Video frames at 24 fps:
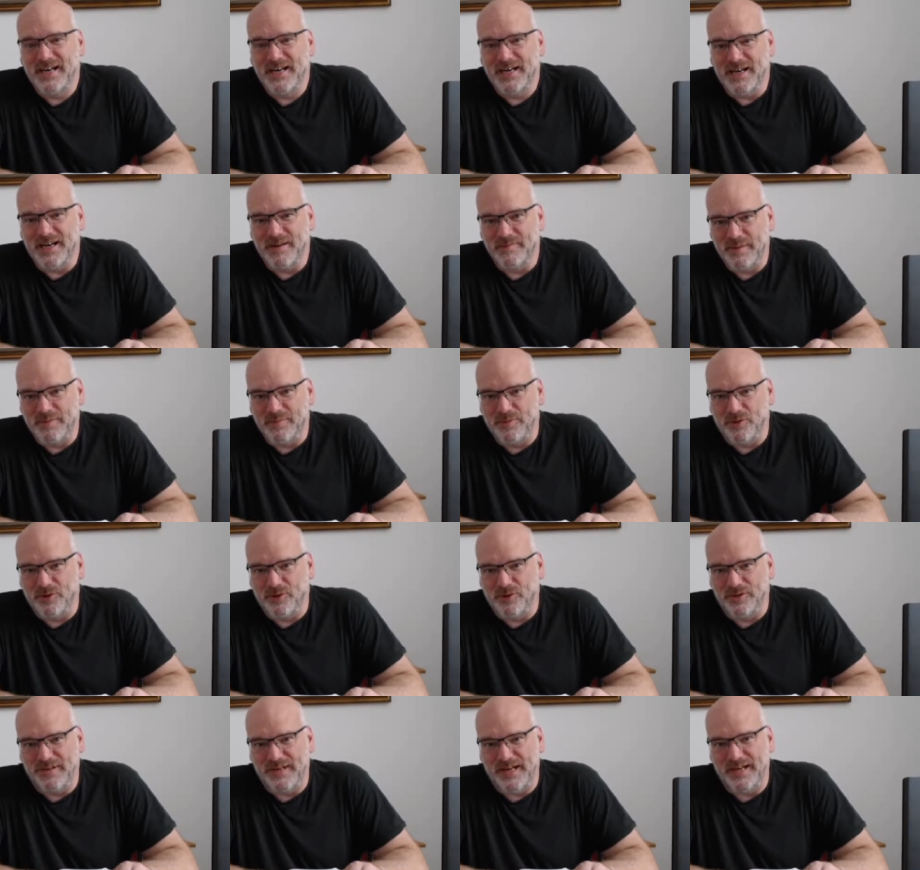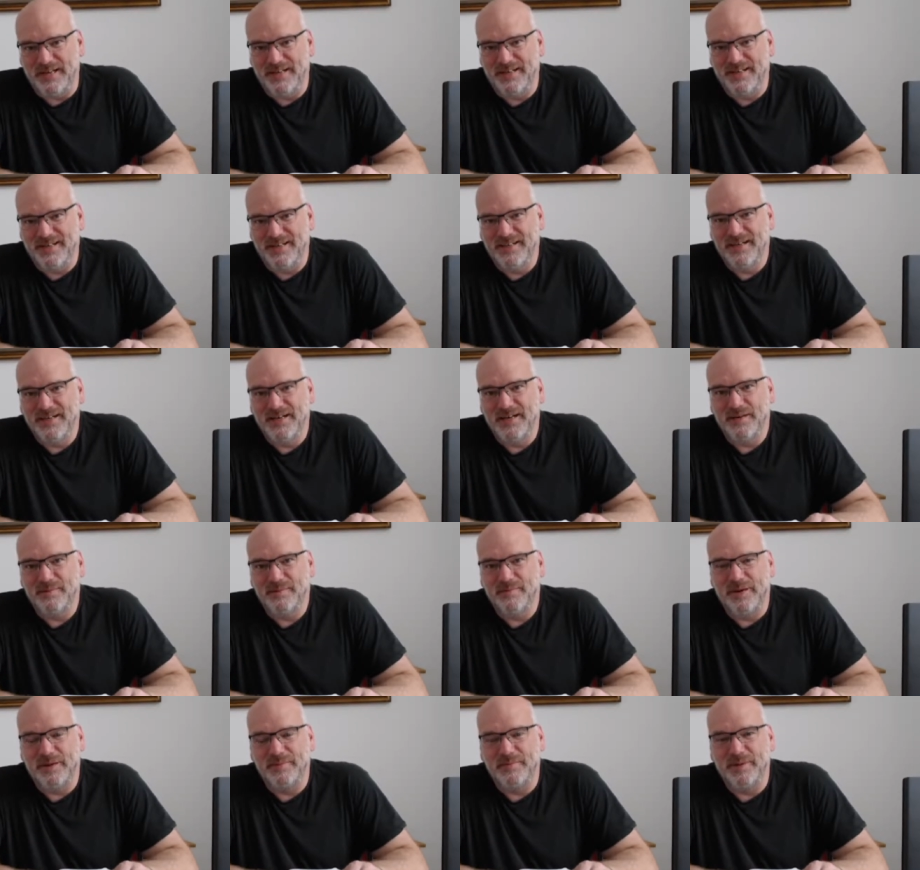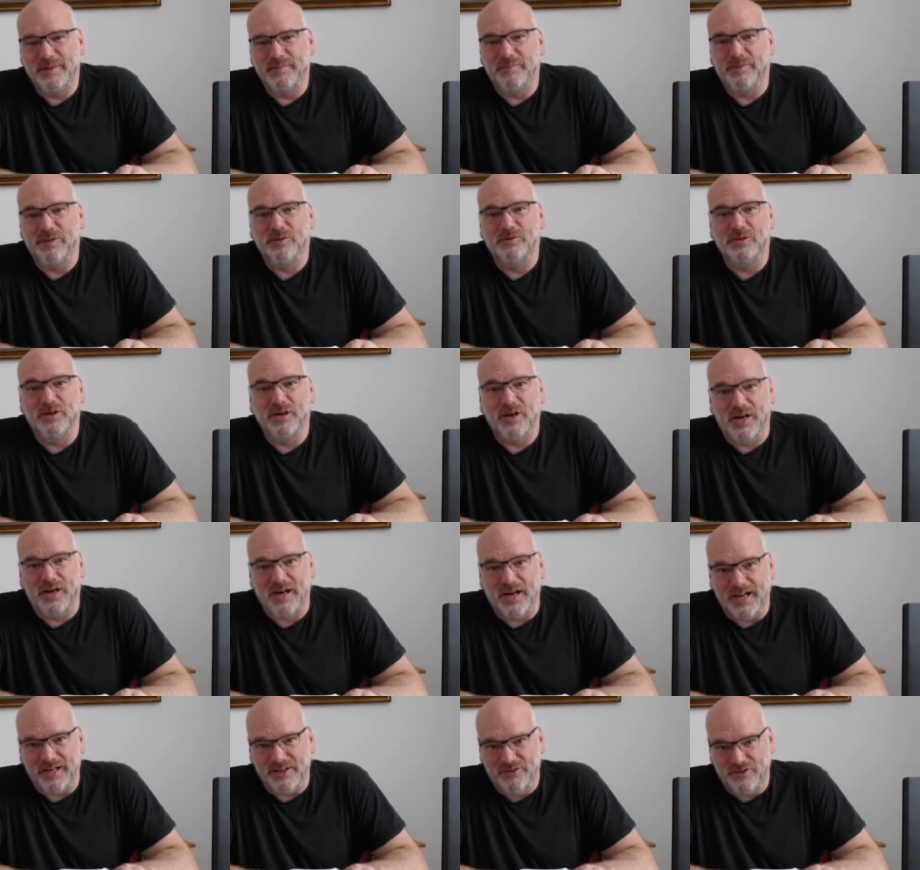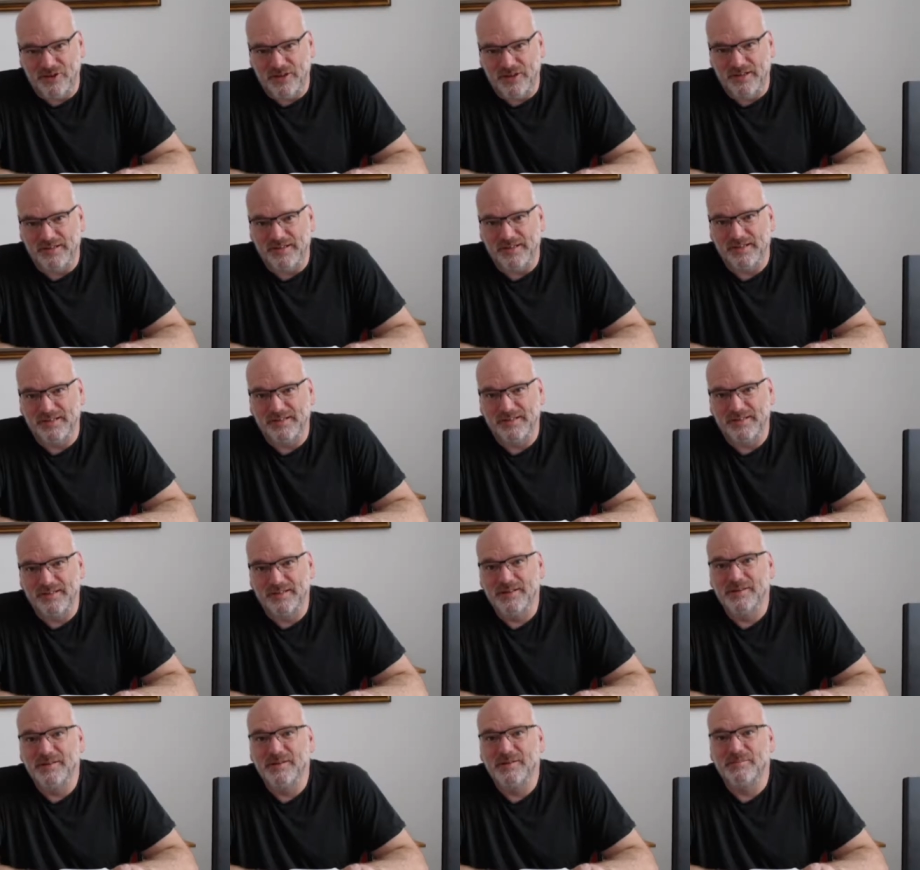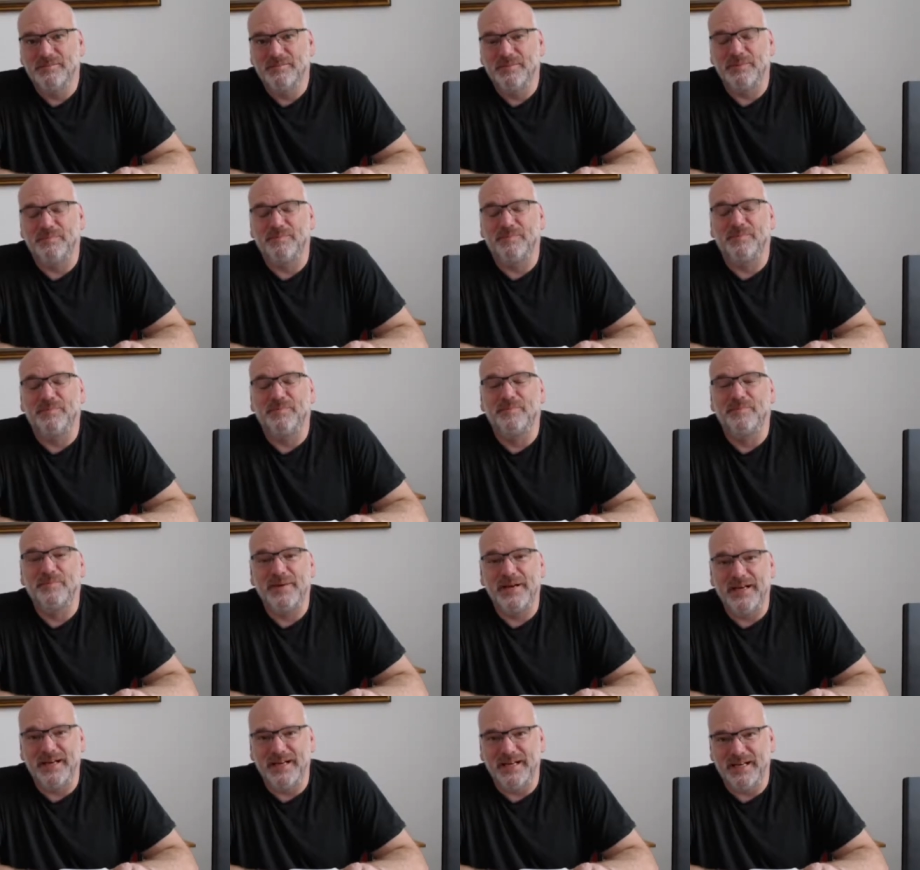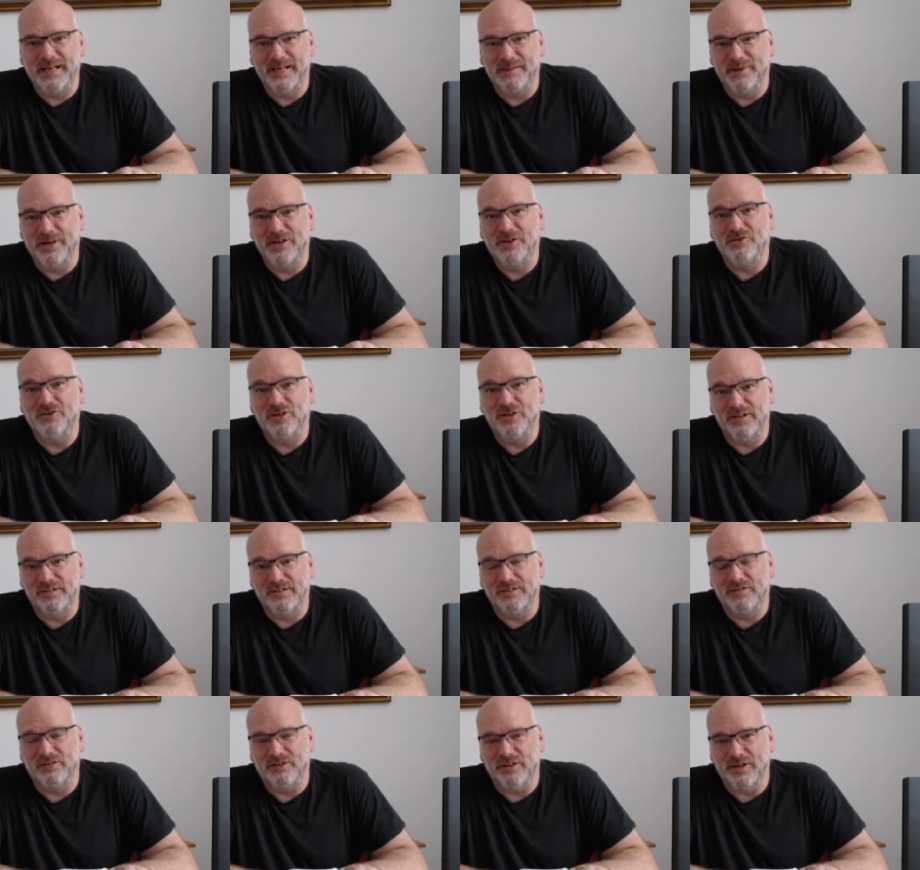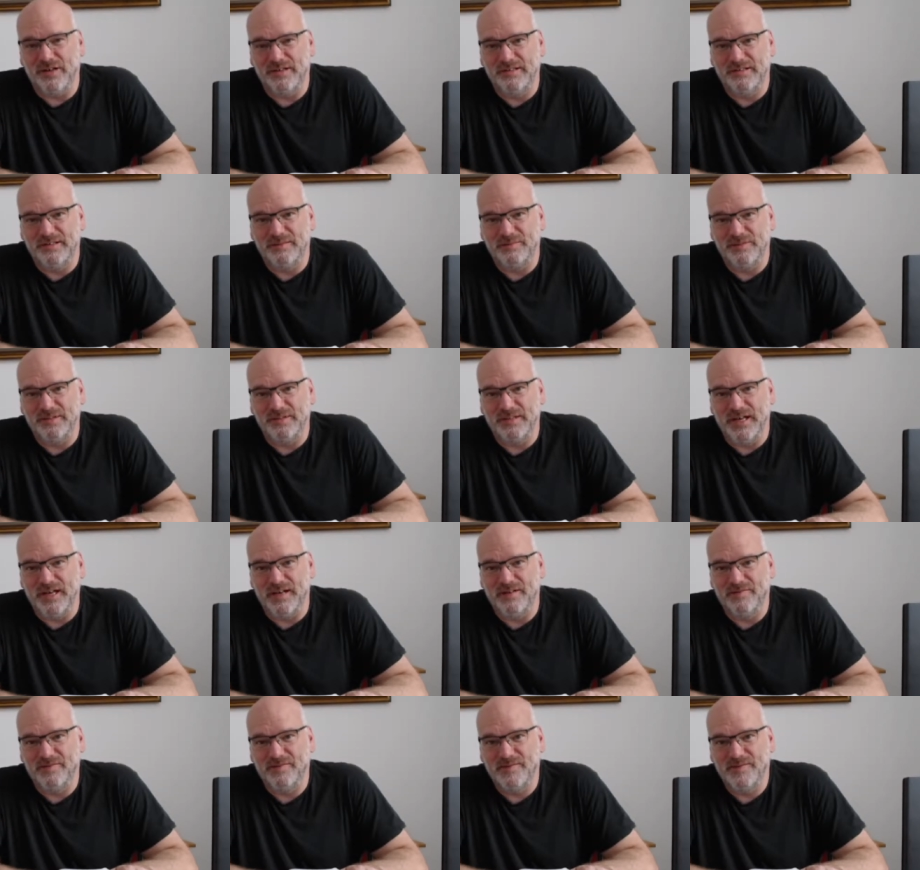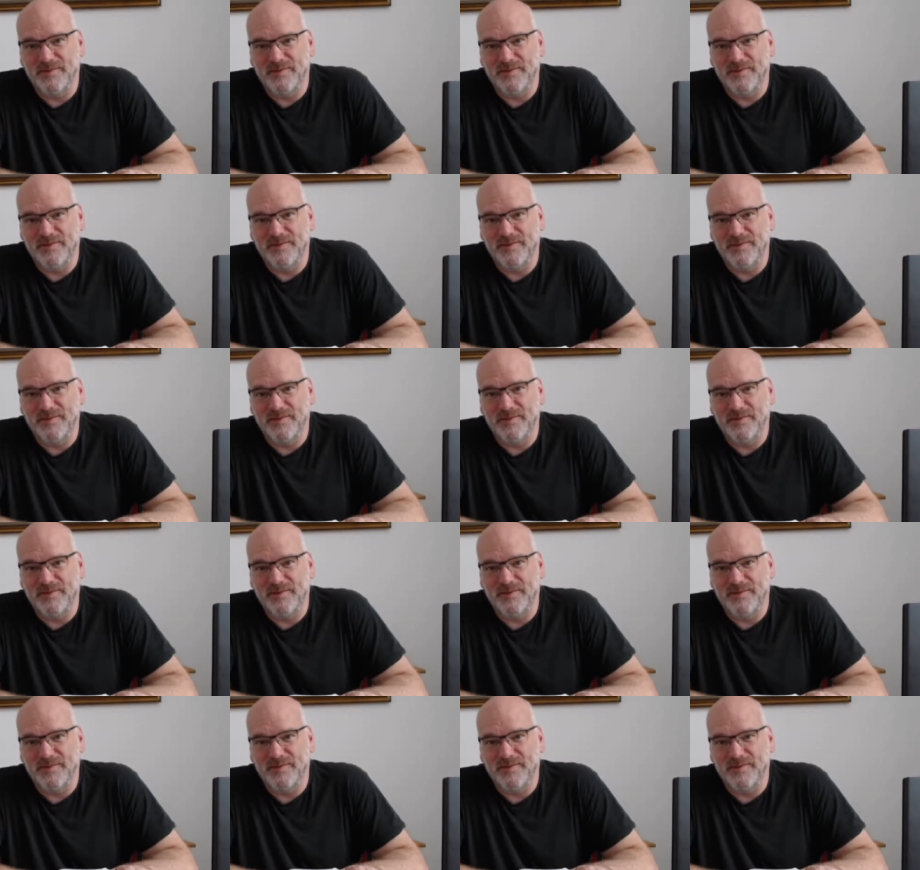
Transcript: can be brought in by people who look like Jesus, but mainly by Jesus Christ himself.